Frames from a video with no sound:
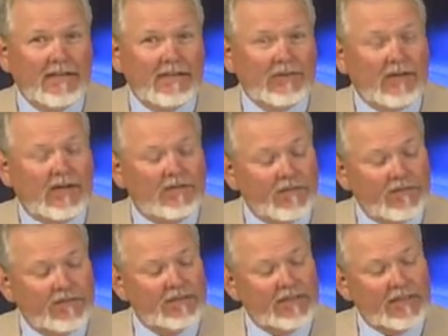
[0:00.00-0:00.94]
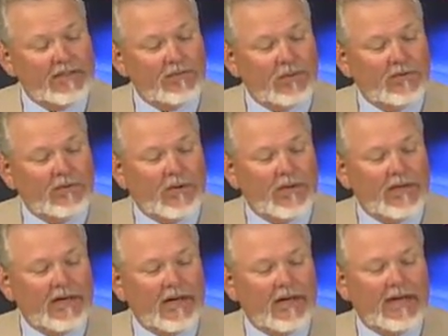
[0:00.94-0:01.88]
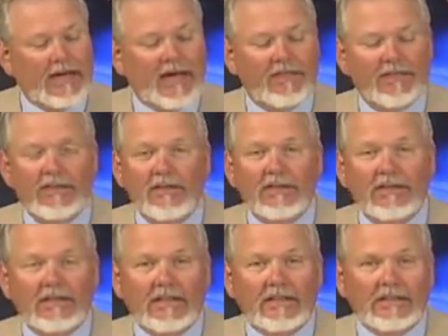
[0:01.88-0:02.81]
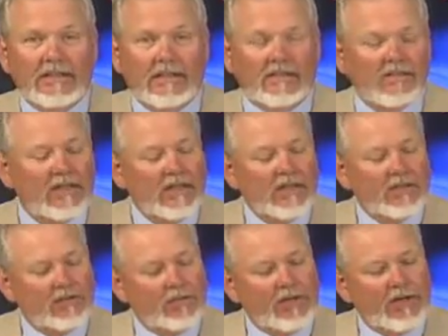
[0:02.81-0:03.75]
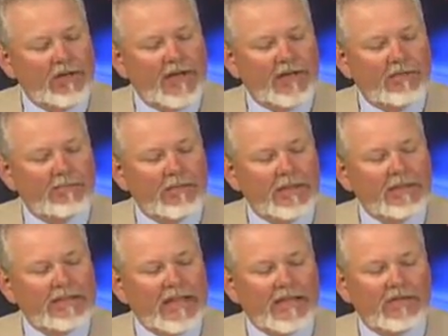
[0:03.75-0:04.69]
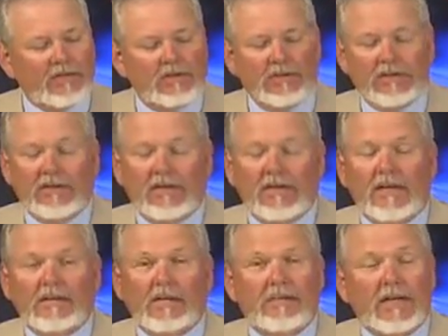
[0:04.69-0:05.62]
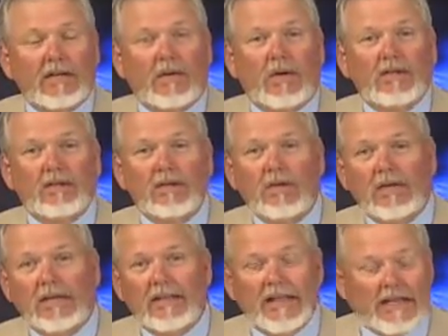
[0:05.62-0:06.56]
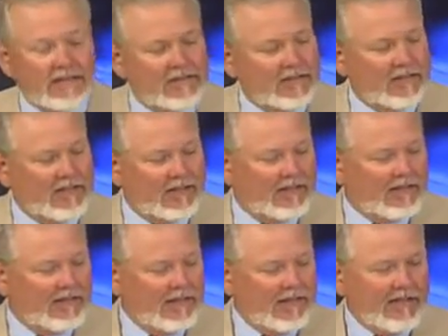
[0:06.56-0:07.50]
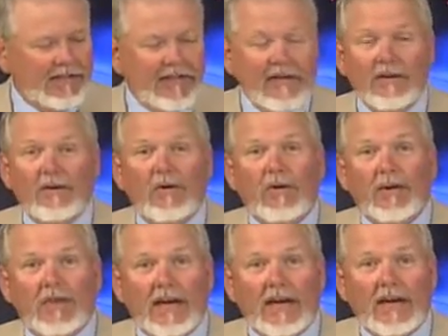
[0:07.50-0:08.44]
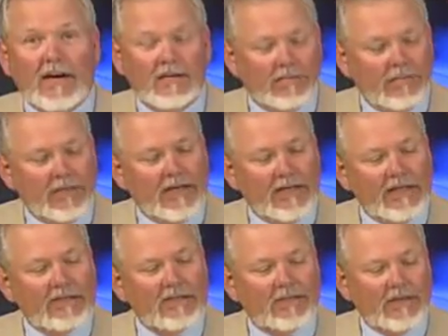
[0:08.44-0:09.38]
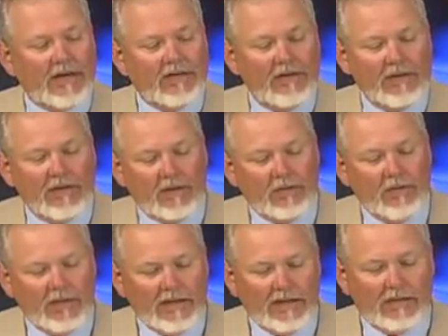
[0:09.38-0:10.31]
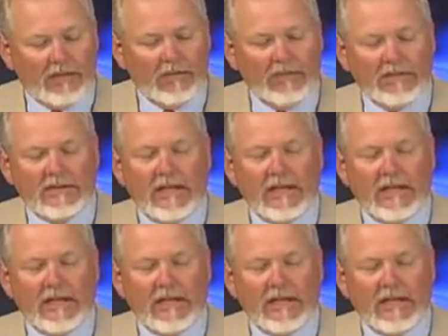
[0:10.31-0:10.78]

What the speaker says: So out of 50 states, we're 49 at 36 cents. So we don't have a big tax on cigarettes. I'm not quite sure that's here nor there, but it is very low in Louisiana.